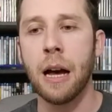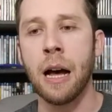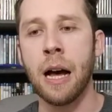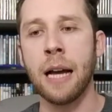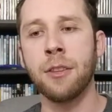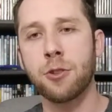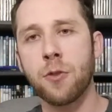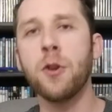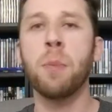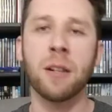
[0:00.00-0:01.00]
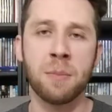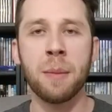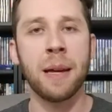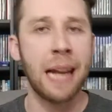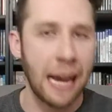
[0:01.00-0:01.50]
And there's a few parts
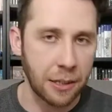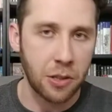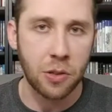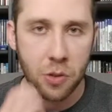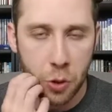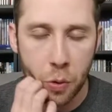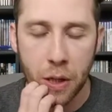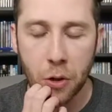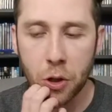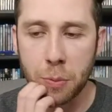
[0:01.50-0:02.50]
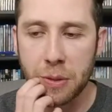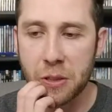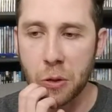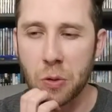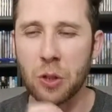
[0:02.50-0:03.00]
maybe in Act 2 that are a little bit
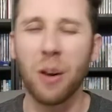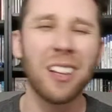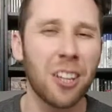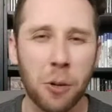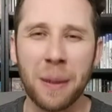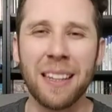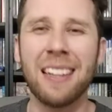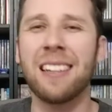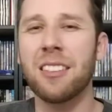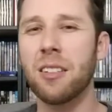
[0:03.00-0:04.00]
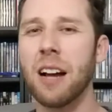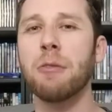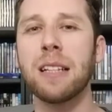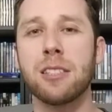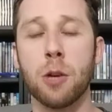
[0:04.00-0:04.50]
slow too. A little bit. And they're not
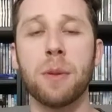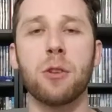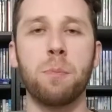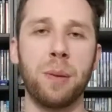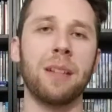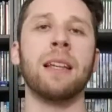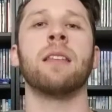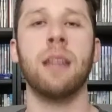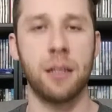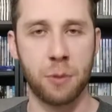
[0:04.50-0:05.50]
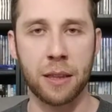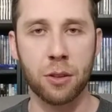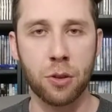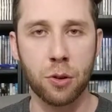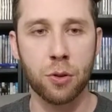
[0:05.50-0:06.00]
really slow, but they're building things, right?
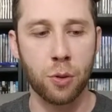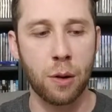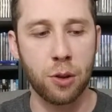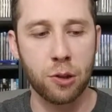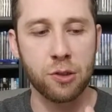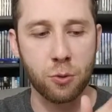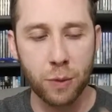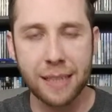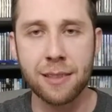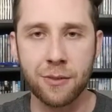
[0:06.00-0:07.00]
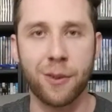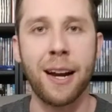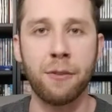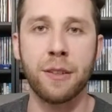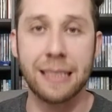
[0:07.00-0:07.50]
There's a reason for
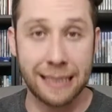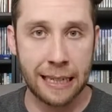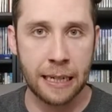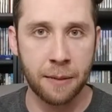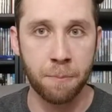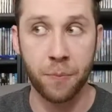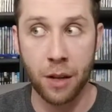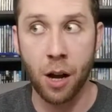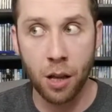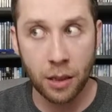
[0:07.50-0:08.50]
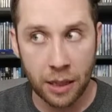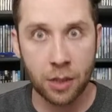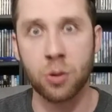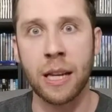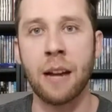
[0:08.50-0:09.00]
every scene.
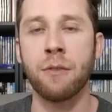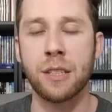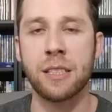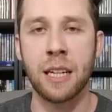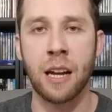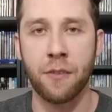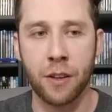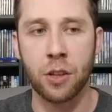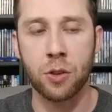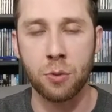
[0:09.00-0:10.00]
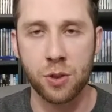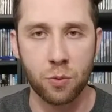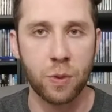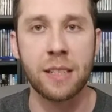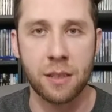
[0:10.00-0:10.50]
Literally every scene, I felt that there was a
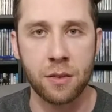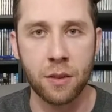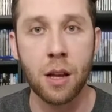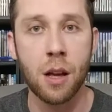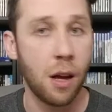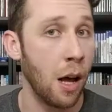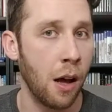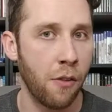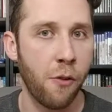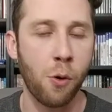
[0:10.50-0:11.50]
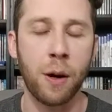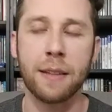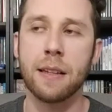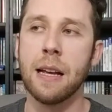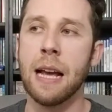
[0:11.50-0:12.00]
reason for it.
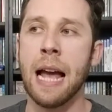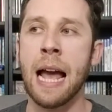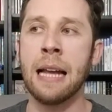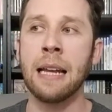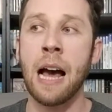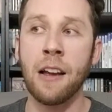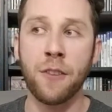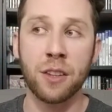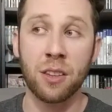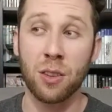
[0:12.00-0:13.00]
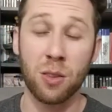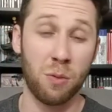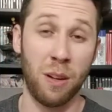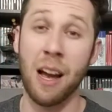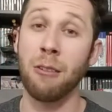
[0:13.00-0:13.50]
And I felt that the
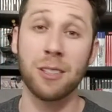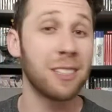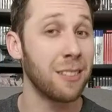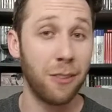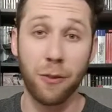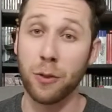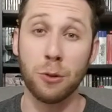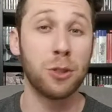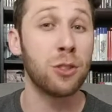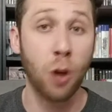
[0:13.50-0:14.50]
3 hours flew